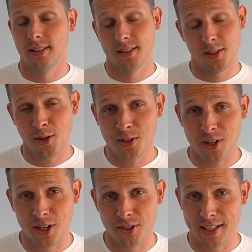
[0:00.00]
So no,
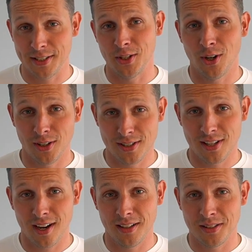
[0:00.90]
Skytrax, you can't
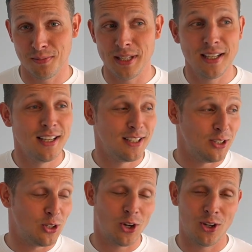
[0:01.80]
silence me.
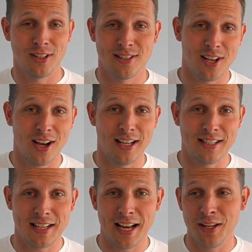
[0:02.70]
You can't
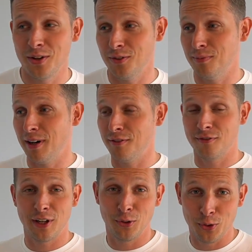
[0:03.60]
silence any of my
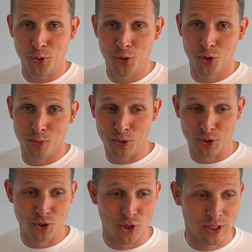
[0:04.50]
fellow
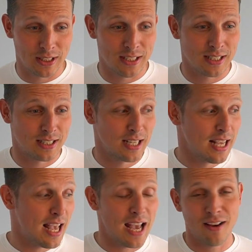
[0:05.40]
YouTubers, journalists,
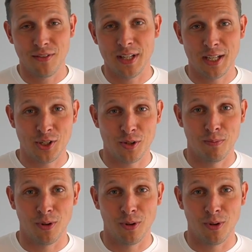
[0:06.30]
aviation